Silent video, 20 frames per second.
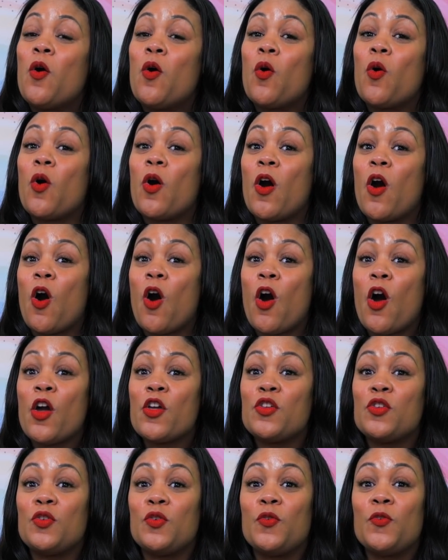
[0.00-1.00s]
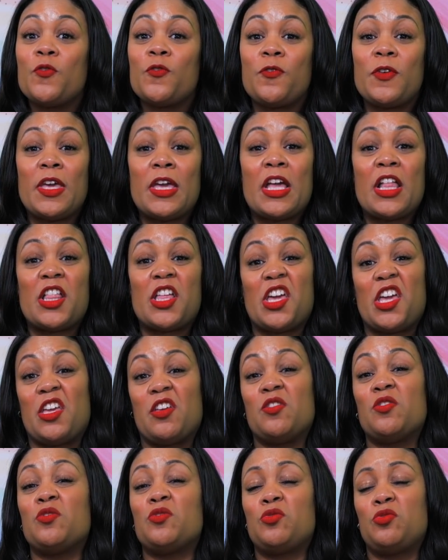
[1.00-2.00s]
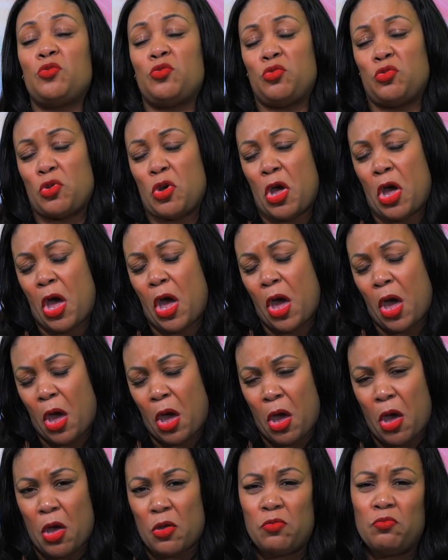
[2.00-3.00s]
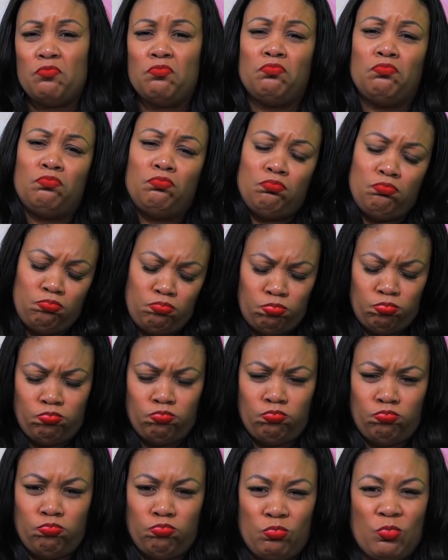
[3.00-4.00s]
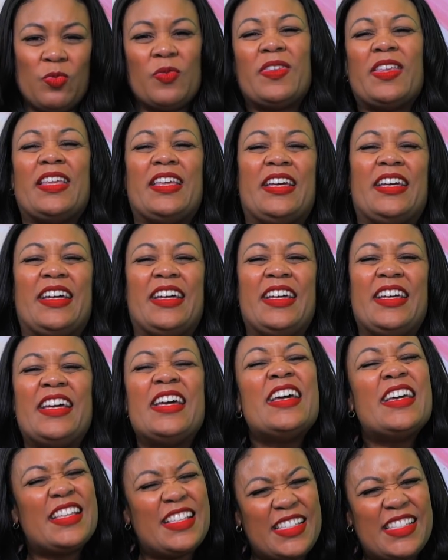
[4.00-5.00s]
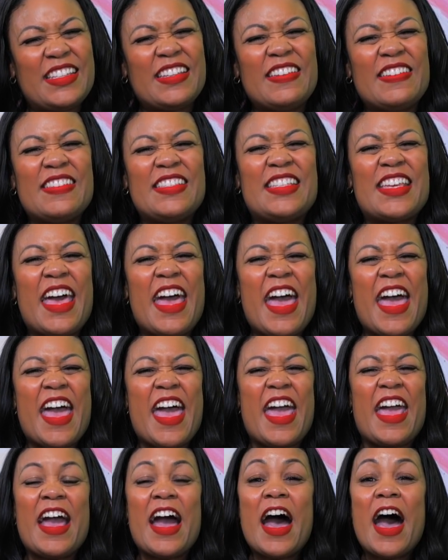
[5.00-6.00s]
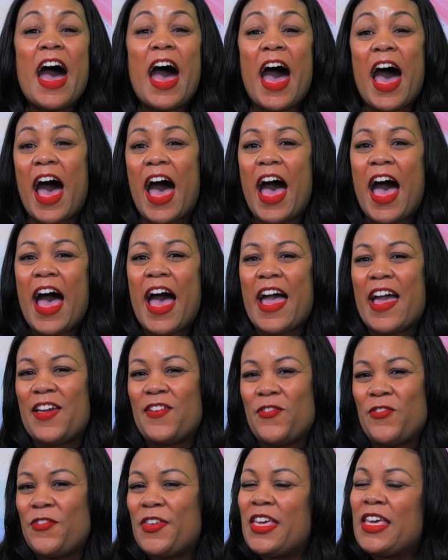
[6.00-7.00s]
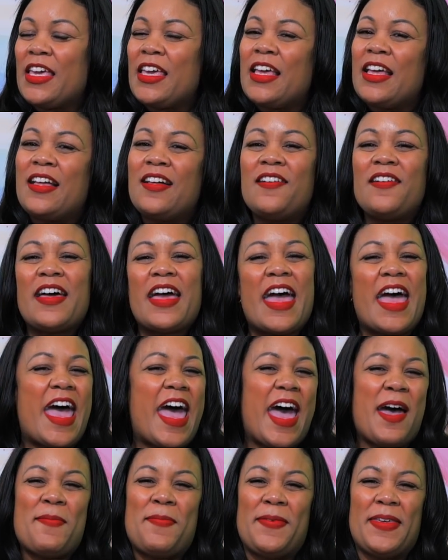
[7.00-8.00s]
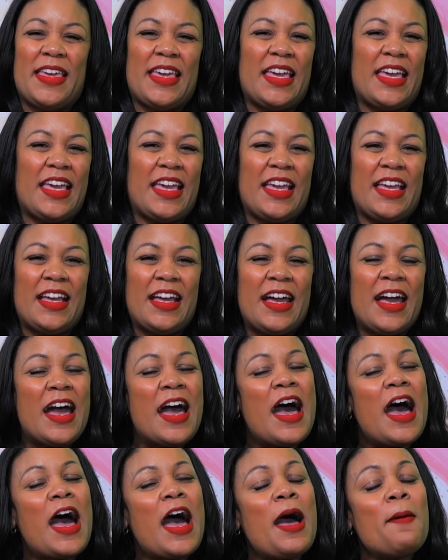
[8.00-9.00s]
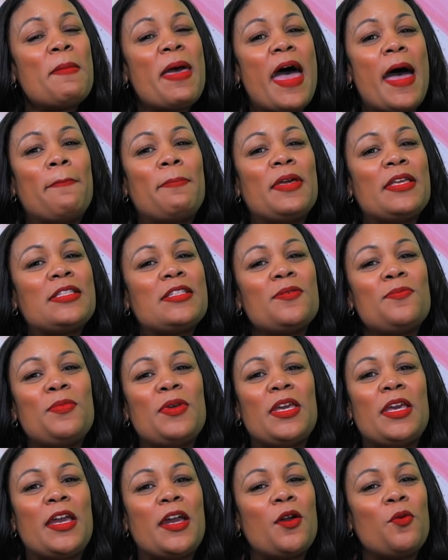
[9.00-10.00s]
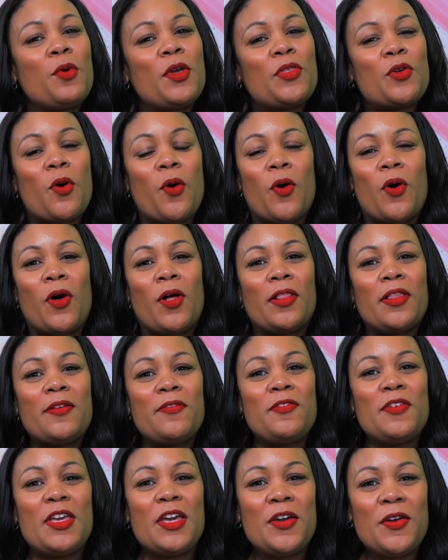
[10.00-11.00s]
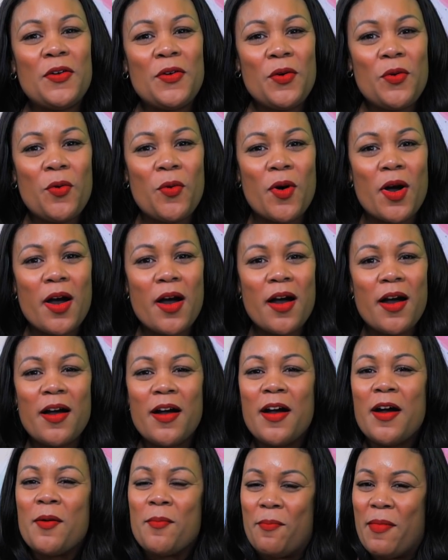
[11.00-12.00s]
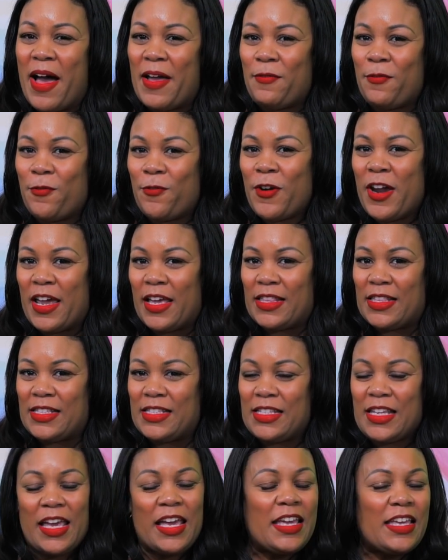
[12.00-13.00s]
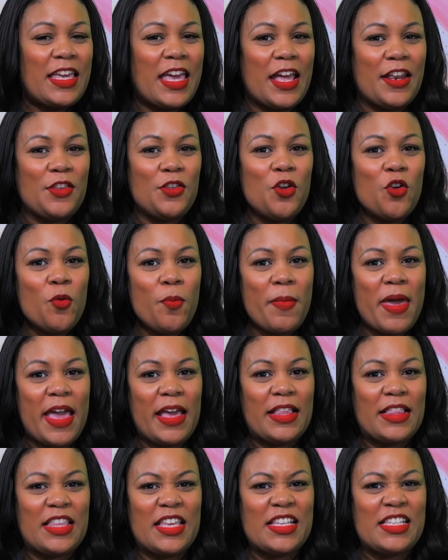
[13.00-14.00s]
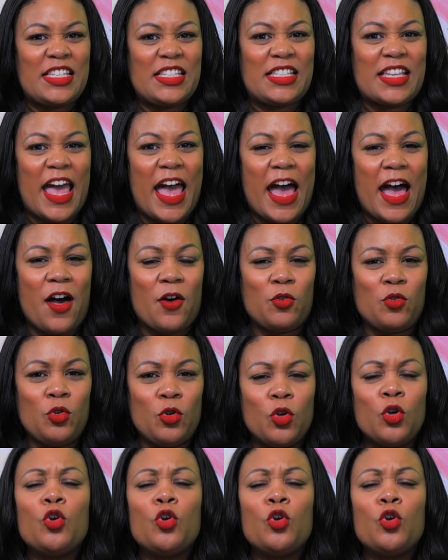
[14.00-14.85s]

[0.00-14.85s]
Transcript: Or are you feeling sad? Hmm. Today, I feel happy. I'm happy to be here with all of you. My friends, can you make this sound?